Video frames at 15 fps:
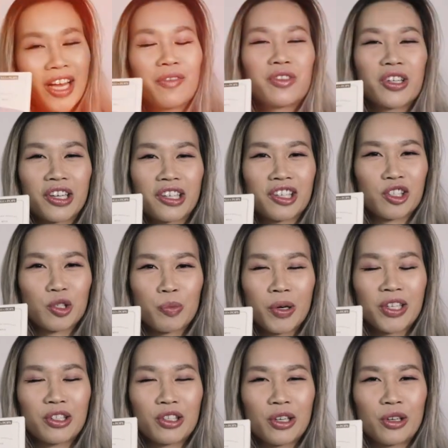have dark
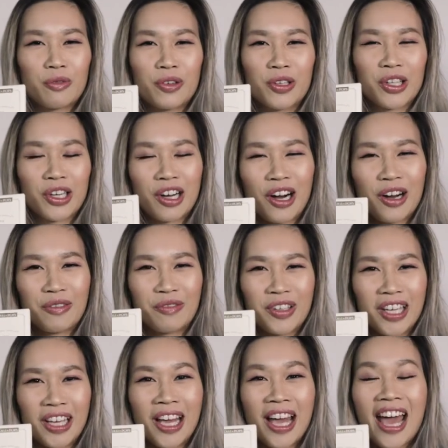espresso for the
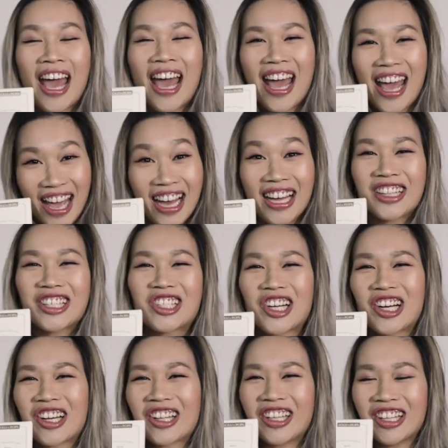coffee and the
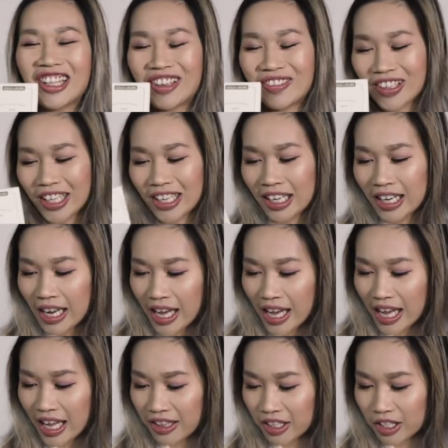chocolate lover.
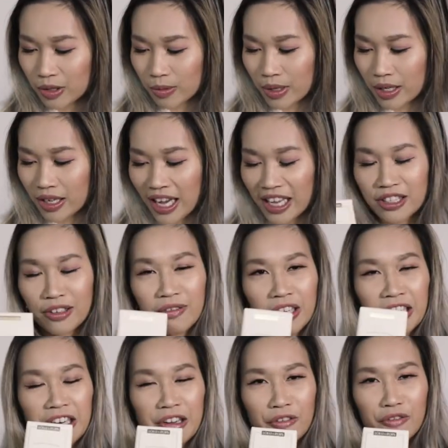And this one has a very